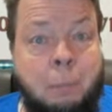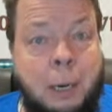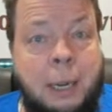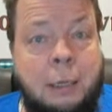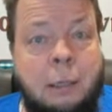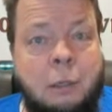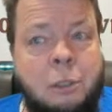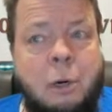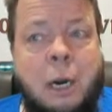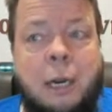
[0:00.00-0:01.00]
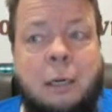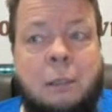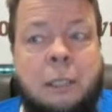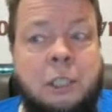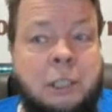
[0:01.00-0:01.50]
plant. It looks sort of like
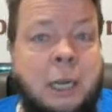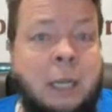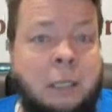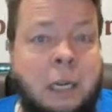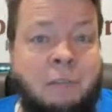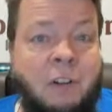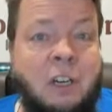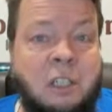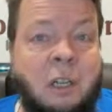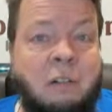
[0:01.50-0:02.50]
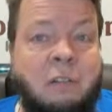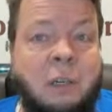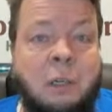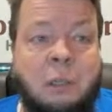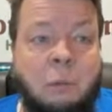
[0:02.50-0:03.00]
digitalis, like foxglove,
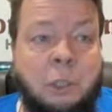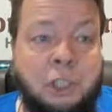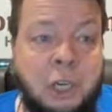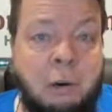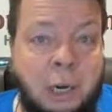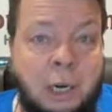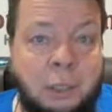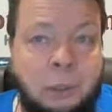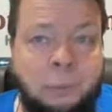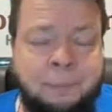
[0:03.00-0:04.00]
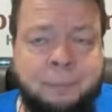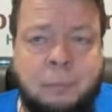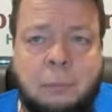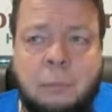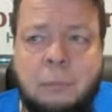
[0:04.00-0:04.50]
which it's not related to,
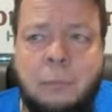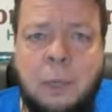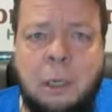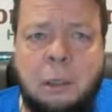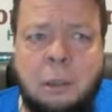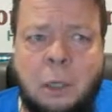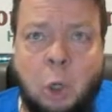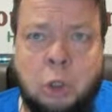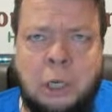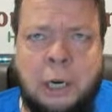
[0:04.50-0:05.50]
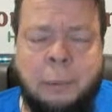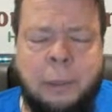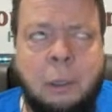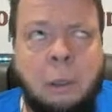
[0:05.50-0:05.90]
closely anyway.